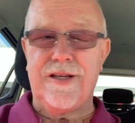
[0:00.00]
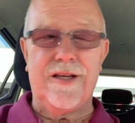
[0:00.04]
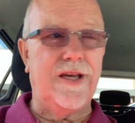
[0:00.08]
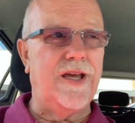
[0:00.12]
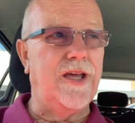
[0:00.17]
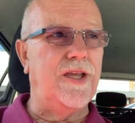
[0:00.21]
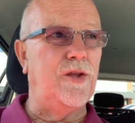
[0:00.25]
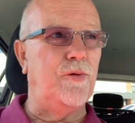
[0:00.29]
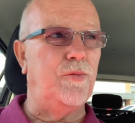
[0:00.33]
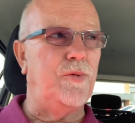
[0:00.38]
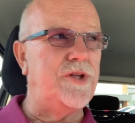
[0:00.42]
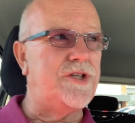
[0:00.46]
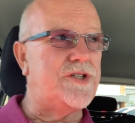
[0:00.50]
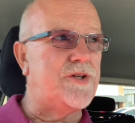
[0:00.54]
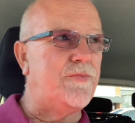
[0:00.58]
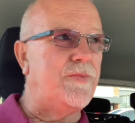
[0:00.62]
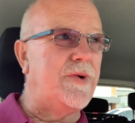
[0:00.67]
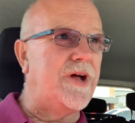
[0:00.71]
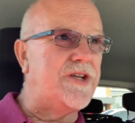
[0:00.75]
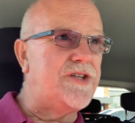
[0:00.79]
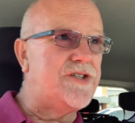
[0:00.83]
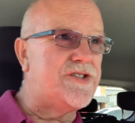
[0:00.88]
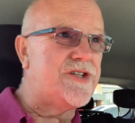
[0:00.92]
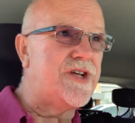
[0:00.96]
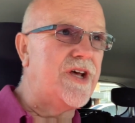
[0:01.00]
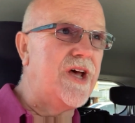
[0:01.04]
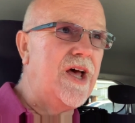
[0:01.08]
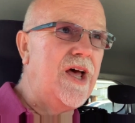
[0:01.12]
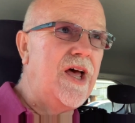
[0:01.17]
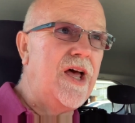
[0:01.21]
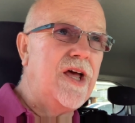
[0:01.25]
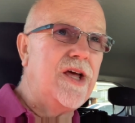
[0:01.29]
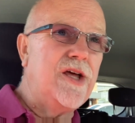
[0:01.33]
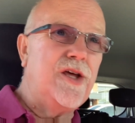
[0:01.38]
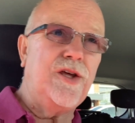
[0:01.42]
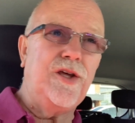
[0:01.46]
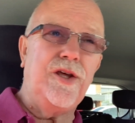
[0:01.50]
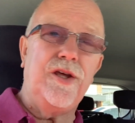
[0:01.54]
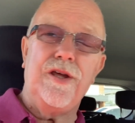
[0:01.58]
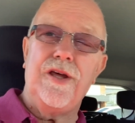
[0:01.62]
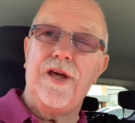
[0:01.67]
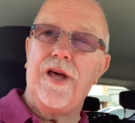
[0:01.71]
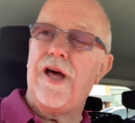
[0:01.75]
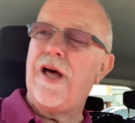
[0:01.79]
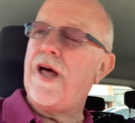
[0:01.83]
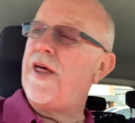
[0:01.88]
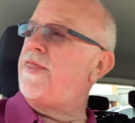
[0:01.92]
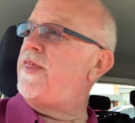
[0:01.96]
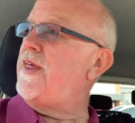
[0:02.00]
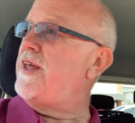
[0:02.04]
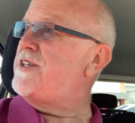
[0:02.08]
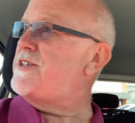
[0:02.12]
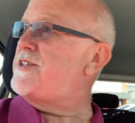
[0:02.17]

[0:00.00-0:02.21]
In the winter months, I think